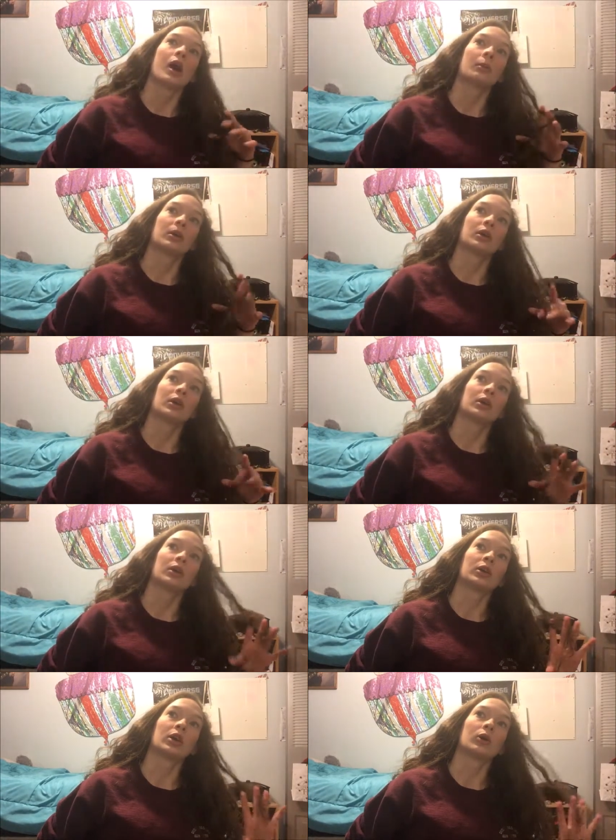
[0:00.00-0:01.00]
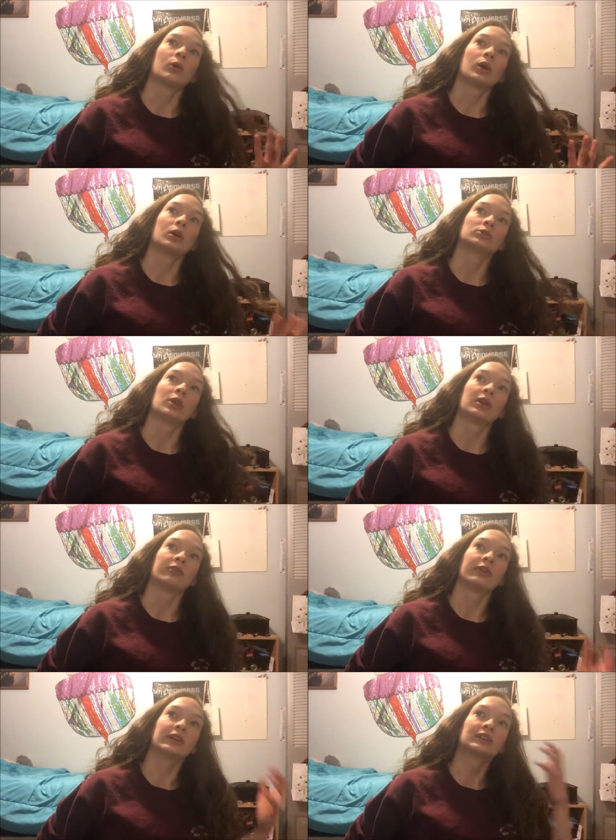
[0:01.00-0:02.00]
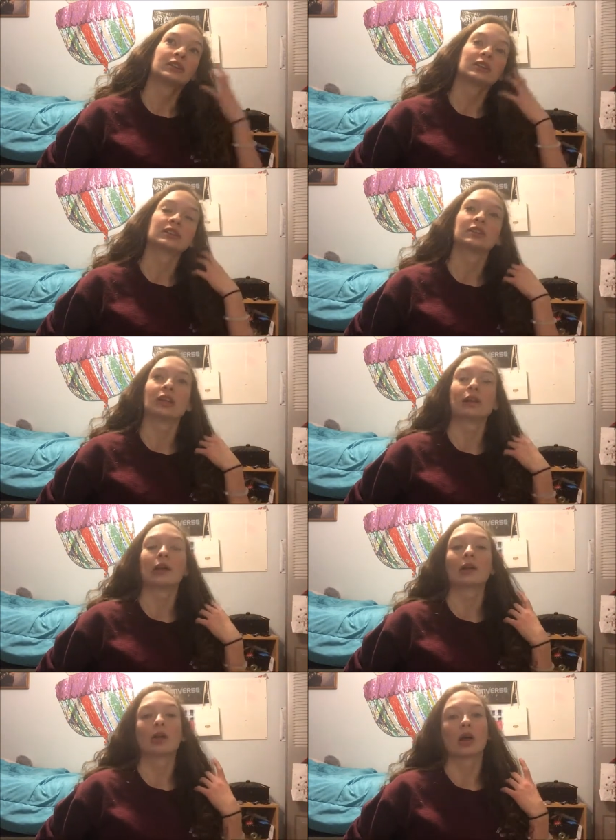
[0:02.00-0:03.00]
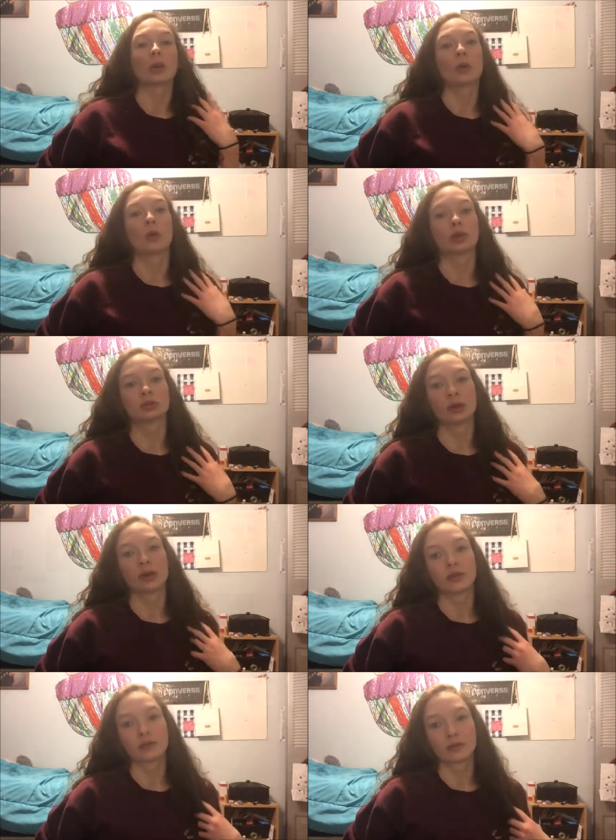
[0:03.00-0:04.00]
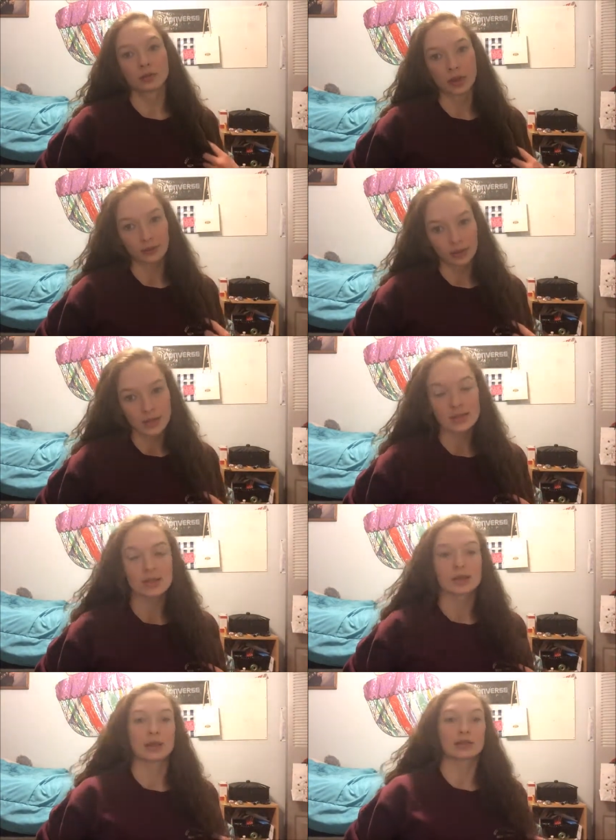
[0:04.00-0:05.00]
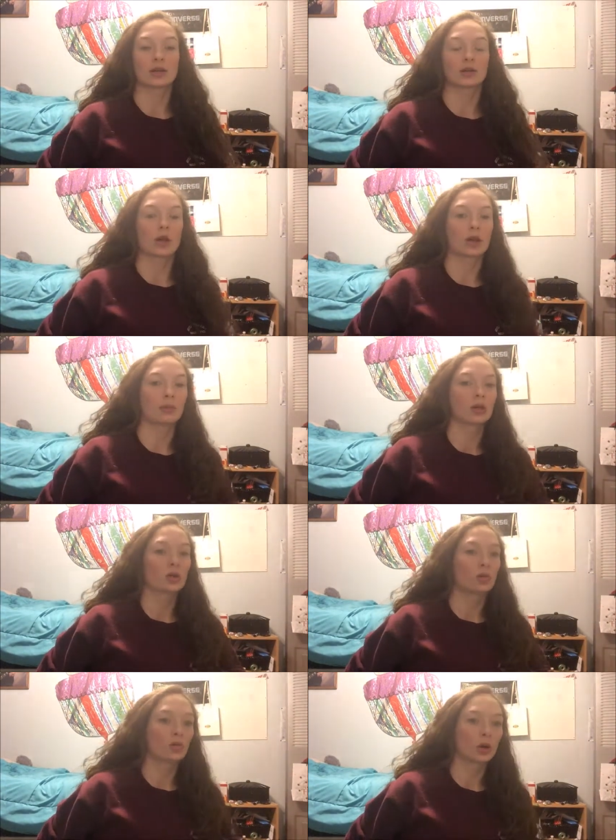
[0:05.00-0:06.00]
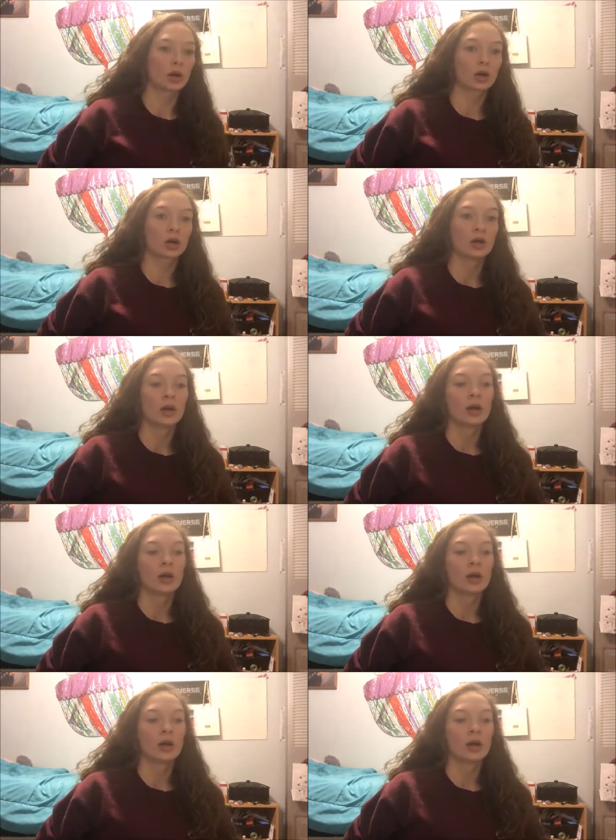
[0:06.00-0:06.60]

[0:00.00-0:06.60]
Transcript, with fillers: I'm going to go uh, try to fix this. And at 9 o'clock, I'm going to watch my live lesson. And at 10 o'clock, I'm going to go to work.